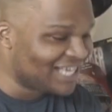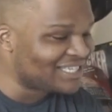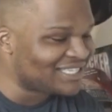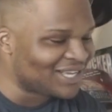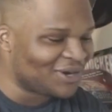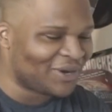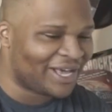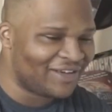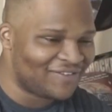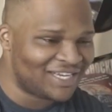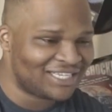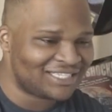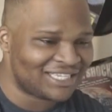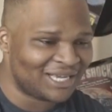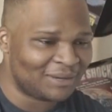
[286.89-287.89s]
it's so to get
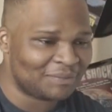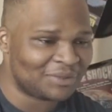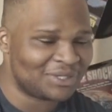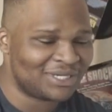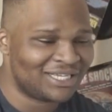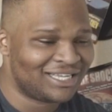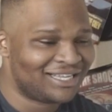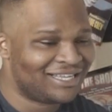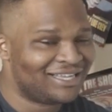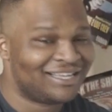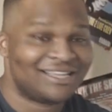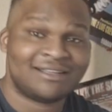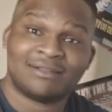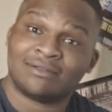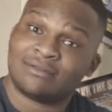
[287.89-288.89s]
on simple. that thing it
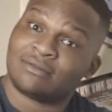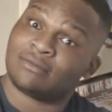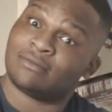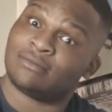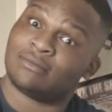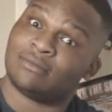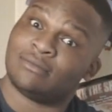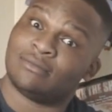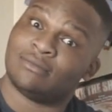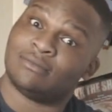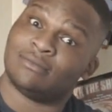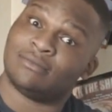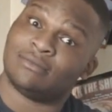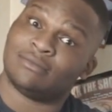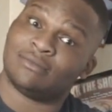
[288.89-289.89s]
just go.
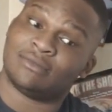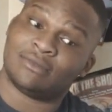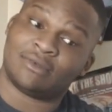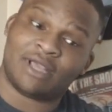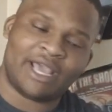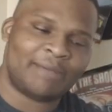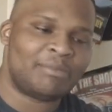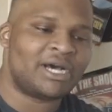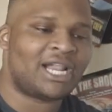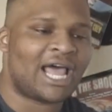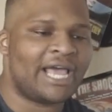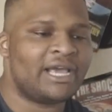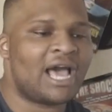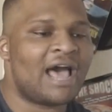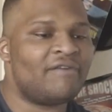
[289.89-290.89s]
And but
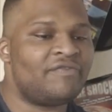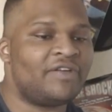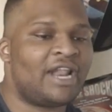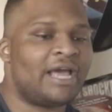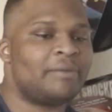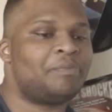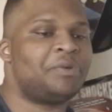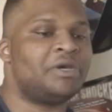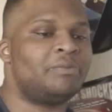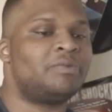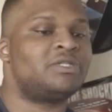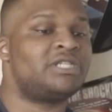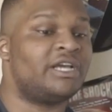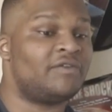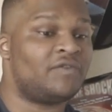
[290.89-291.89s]
like I feel like Pimp
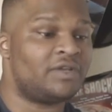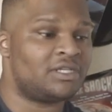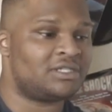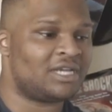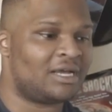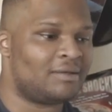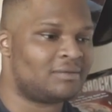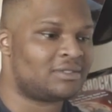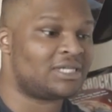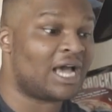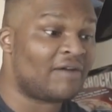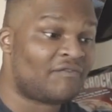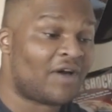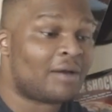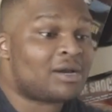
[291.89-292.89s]
is definitely top
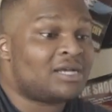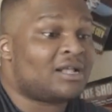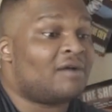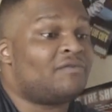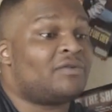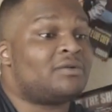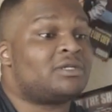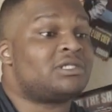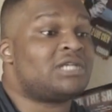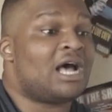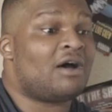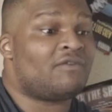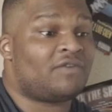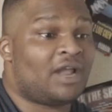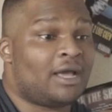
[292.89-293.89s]
top five because I'm from the
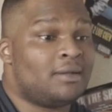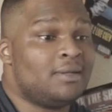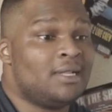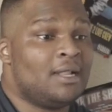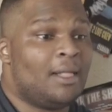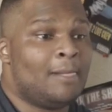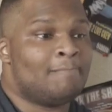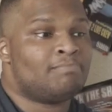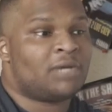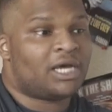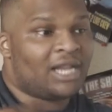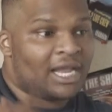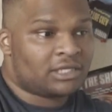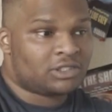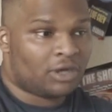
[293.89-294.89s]
South. Like right. a
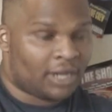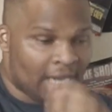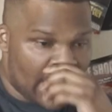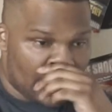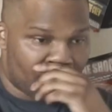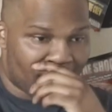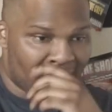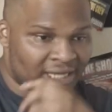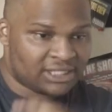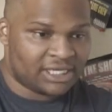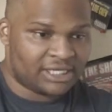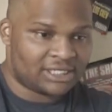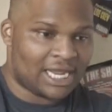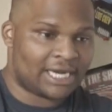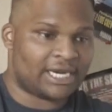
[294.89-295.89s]
lot, so a lot of my
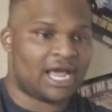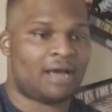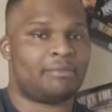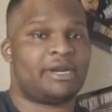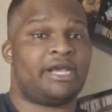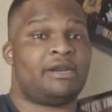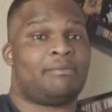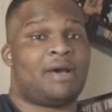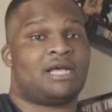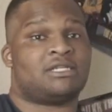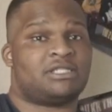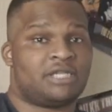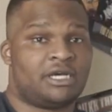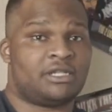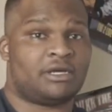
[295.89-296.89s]
shit is like dominated by
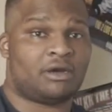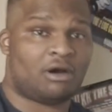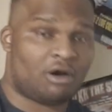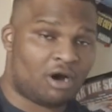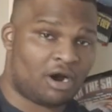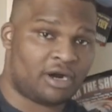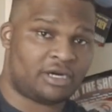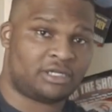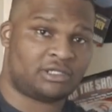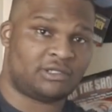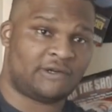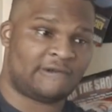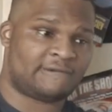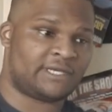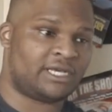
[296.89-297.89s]
Southern artists. You
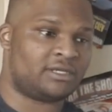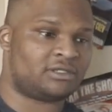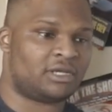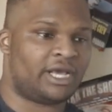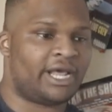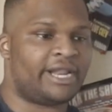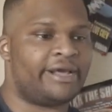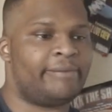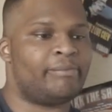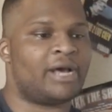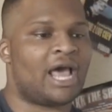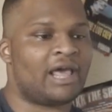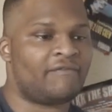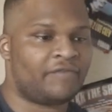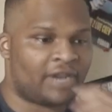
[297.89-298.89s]
know right. what I'm saying? Uh, but
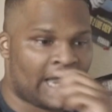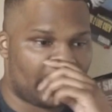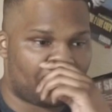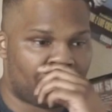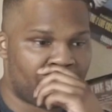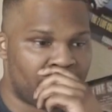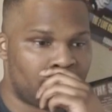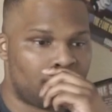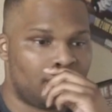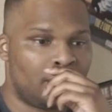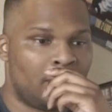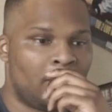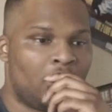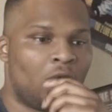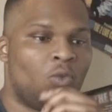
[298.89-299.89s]
I feel like Pimp
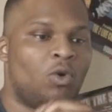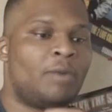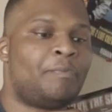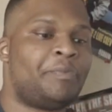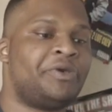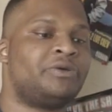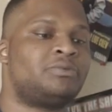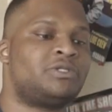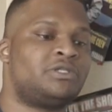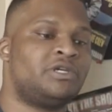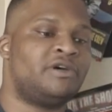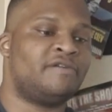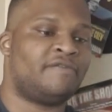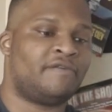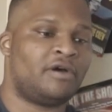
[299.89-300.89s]
what Pimp
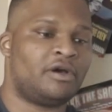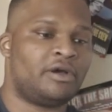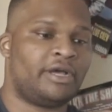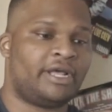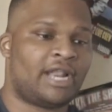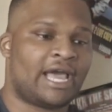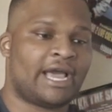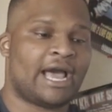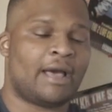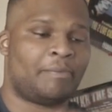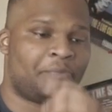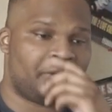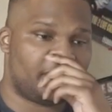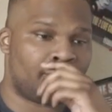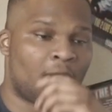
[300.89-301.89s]
stood for and like how
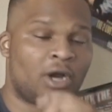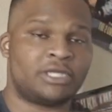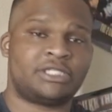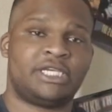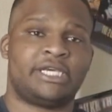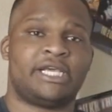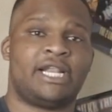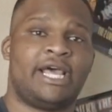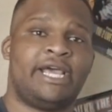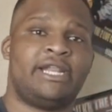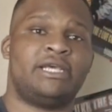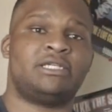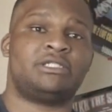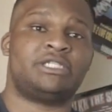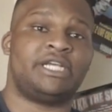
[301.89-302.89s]
Pimp
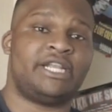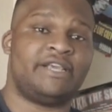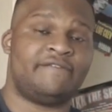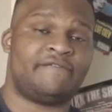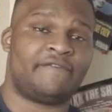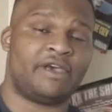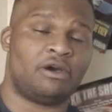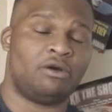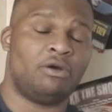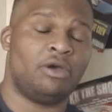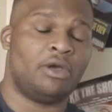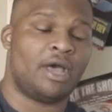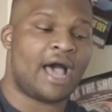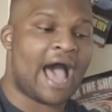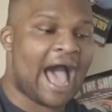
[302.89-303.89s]
articulated shit he felt,
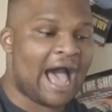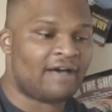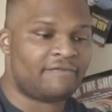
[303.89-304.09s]
I